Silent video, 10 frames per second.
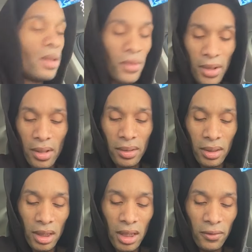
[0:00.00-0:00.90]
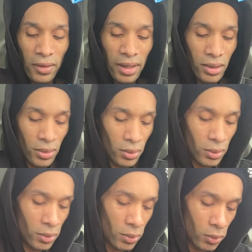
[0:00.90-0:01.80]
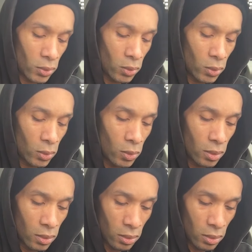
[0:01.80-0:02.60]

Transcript: The delivery to